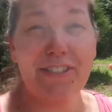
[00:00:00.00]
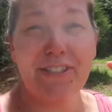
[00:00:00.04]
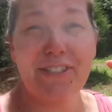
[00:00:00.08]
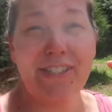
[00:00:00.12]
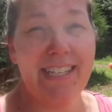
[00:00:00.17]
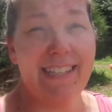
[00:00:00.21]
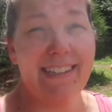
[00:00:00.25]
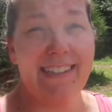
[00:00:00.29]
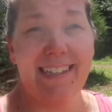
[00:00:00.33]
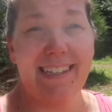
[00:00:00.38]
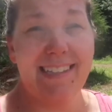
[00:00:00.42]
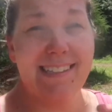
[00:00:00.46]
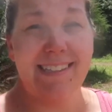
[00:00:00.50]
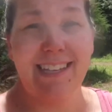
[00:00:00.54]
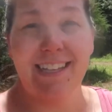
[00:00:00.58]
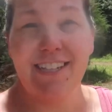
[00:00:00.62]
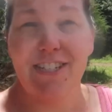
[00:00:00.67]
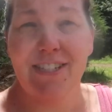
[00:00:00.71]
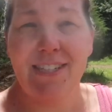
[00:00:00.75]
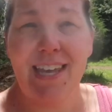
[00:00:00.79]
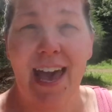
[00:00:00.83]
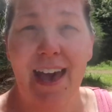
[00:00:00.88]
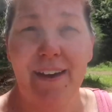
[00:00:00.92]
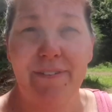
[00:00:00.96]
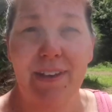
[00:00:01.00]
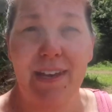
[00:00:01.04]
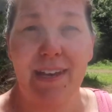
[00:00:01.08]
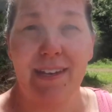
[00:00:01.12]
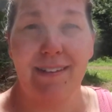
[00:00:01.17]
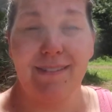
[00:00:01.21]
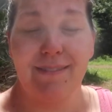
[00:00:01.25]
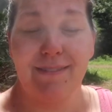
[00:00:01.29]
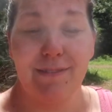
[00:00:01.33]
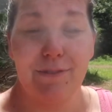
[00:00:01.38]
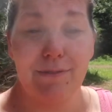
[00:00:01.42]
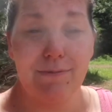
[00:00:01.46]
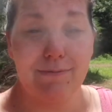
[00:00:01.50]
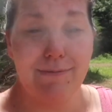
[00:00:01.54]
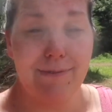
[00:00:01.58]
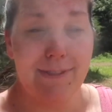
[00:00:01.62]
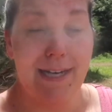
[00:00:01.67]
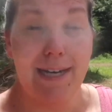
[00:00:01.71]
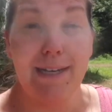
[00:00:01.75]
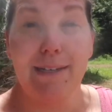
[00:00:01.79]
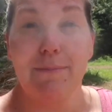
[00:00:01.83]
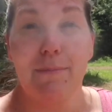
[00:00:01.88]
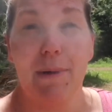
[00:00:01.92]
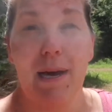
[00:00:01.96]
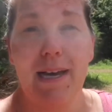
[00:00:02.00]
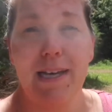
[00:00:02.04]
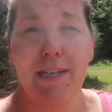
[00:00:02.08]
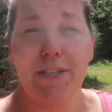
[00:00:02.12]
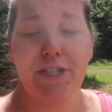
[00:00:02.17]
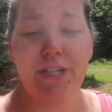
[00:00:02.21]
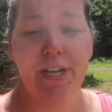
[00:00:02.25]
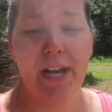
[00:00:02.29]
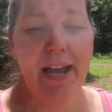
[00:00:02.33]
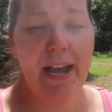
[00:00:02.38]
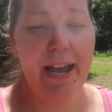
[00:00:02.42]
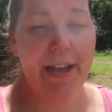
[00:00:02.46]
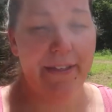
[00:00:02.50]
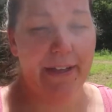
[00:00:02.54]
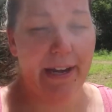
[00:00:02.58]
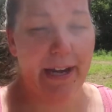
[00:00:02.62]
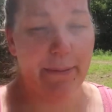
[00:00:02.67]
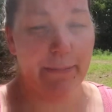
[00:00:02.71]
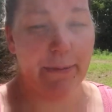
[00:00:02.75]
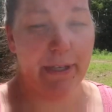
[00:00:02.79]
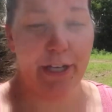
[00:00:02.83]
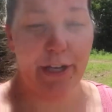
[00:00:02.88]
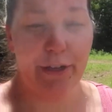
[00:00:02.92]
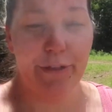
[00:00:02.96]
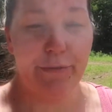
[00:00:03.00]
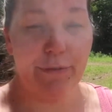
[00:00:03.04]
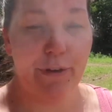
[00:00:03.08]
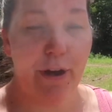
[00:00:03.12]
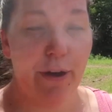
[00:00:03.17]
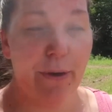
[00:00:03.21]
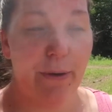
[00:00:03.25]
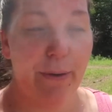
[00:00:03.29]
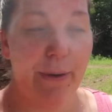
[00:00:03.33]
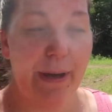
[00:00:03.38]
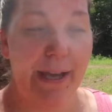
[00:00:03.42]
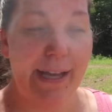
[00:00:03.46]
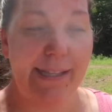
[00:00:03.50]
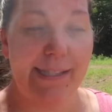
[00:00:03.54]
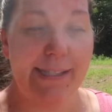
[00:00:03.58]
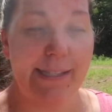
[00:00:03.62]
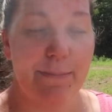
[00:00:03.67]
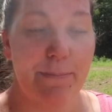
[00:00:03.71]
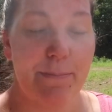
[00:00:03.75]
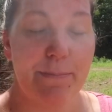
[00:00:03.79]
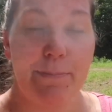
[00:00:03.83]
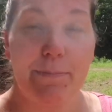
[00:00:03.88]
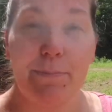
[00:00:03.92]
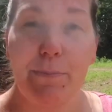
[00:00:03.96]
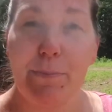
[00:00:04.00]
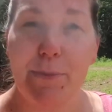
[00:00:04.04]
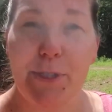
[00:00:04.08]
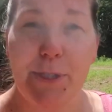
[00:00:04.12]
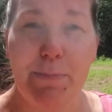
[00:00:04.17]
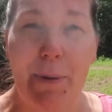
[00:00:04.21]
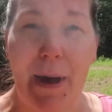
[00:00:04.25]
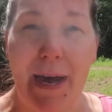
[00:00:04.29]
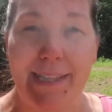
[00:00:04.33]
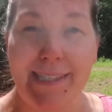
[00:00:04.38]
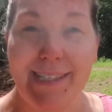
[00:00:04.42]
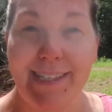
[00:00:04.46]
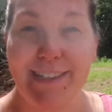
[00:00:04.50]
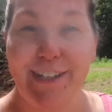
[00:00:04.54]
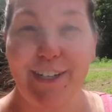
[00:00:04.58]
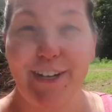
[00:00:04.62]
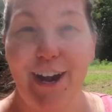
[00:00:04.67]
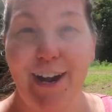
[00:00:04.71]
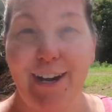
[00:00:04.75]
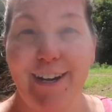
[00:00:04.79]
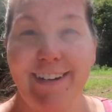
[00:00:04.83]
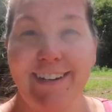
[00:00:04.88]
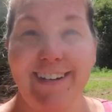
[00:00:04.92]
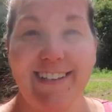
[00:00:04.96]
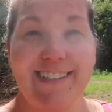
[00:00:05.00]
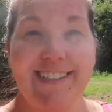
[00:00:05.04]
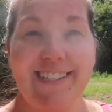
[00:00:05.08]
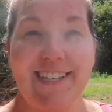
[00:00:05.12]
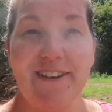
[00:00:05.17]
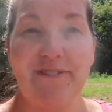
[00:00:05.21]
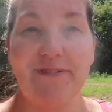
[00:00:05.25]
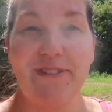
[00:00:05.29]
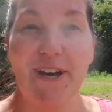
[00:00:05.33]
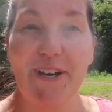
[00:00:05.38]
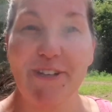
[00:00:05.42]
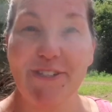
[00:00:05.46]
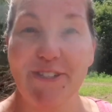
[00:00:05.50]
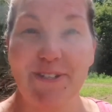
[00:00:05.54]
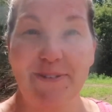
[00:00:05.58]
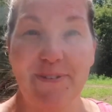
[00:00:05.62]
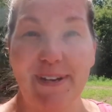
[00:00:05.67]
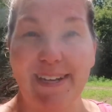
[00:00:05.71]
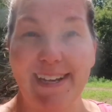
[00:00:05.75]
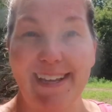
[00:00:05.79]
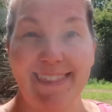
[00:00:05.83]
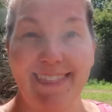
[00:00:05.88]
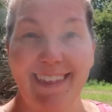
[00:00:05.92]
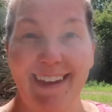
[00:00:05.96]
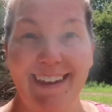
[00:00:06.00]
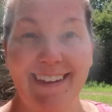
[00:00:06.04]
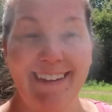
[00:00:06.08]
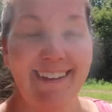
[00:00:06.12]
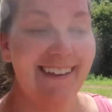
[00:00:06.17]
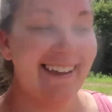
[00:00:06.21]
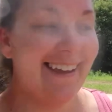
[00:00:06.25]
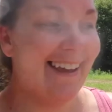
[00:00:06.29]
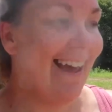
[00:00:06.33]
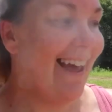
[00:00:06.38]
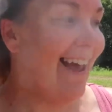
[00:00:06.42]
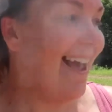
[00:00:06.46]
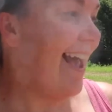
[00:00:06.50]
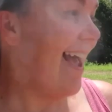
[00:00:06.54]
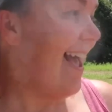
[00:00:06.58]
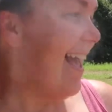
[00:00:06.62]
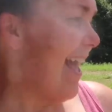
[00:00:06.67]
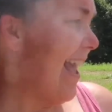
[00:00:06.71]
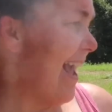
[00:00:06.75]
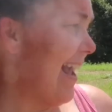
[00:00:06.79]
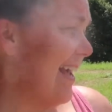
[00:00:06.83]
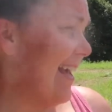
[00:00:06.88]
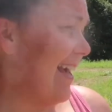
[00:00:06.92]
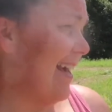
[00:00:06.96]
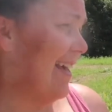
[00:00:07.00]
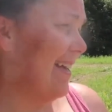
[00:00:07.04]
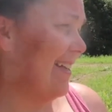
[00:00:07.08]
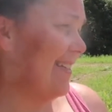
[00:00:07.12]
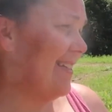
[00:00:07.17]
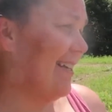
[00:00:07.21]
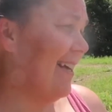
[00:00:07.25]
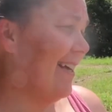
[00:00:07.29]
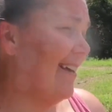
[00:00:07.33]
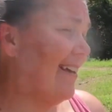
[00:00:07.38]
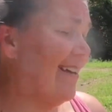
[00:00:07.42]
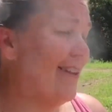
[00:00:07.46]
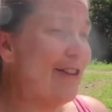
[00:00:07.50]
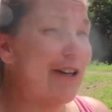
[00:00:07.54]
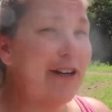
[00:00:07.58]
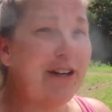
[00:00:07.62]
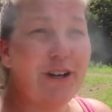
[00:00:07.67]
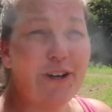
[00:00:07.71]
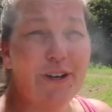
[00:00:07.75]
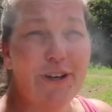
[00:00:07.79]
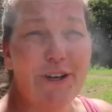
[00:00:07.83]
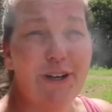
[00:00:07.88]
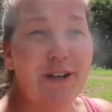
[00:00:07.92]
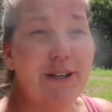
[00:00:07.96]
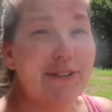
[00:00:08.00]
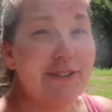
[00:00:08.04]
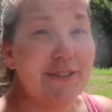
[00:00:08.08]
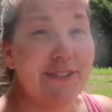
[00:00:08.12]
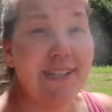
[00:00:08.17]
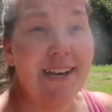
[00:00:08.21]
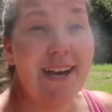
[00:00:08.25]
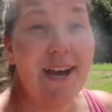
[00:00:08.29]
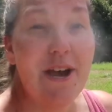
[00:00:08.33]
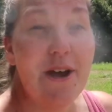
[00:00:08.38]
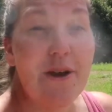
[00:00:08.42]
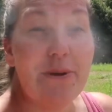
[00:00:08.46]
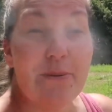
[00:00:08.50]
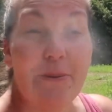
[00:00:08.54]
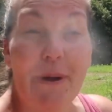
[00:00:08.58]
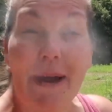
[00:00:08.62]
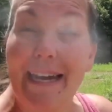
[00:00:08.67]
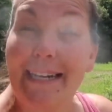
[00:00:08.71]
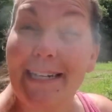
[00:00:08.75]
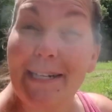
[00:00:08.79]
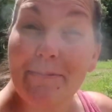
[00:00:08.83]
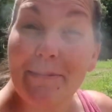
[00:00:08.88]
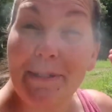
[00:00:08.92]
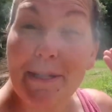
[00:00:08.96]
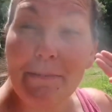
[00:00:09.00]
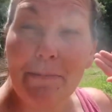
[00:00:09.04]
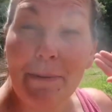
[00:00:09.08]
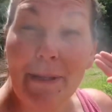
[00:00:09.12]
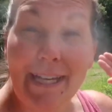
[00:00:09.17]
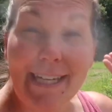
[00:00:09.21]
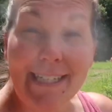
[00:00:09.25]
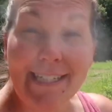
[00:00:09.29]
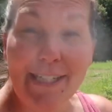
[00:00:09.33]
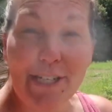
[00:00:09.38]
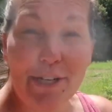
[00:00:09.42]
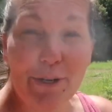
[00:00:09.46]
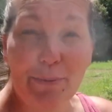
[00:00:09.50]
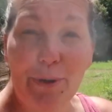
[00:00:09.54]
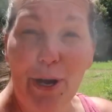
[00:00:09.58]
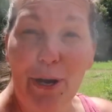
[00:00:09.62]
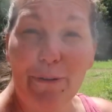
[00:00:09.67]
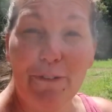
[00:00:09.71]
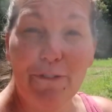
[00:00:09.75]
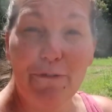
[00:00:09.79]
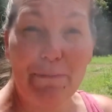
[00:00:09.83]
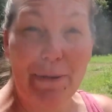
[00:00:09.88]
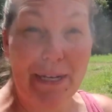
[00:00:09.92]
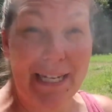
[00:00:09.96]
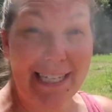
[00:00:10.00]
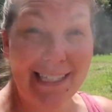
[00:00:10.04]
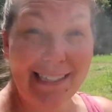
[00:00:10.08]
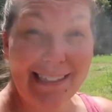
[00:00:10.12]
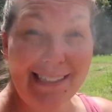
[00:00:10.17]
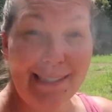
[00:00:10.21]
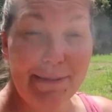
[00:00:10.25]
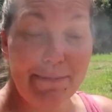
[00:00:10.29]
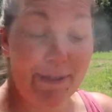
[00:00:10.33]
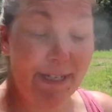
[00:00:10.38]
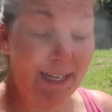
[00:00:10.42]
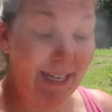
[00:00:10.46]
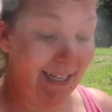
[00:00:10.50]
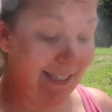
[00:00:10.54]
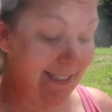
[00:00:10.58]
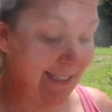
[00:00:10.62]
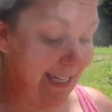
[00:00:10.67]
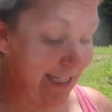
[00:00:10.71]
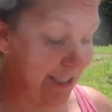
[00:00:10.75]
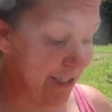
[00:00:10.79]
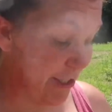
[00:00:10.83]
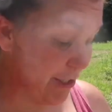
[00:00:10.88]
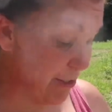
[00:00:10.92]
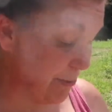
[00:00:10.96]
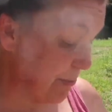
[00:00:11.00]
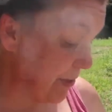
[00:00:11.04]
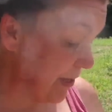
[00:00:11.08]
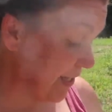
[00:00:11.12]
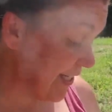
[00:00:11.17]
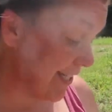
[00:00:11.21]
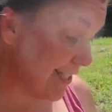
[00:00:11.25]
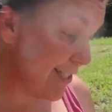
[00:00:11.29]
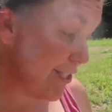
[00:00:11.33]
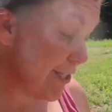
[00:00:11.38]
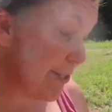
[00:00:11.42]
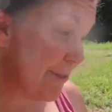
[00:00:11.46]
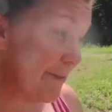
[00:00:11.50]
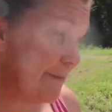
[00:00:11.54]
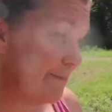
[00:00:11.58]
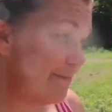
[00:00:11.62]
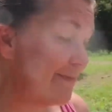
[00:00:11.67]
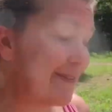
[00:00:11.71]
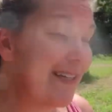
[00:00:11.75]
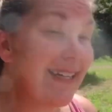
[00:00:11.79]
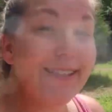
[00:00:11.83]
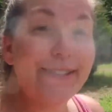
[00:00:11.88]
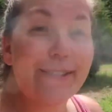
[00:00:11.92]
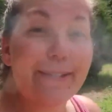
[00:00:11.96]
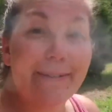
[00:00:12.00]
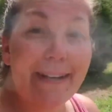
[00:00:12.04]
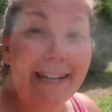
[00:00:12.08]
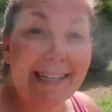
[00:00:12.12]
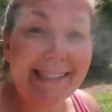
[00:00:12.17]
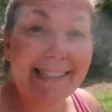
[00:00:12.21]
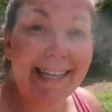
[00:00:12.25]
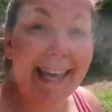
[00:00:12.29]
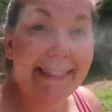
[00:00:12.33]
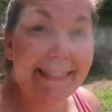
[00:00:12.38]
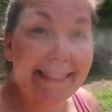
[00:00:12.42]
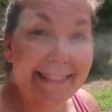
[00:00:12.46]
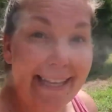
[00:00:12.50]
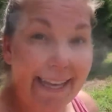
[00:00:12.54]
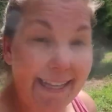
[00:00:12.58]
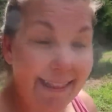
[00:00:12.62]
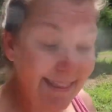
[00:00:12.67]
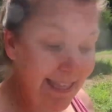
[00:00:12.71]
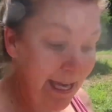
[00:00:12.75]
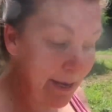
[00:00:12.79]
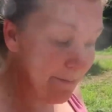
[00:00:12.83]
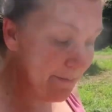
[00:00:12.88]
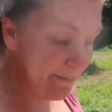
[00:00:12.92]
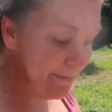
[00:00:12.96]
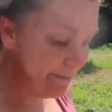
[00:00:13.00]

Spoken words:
seedlings. They just haven't done much. That I'm gonna throw in some spots in the garden and see if they'll do anything. And the girls randomly planted a row of beans because they just wanted to. So I said, let them.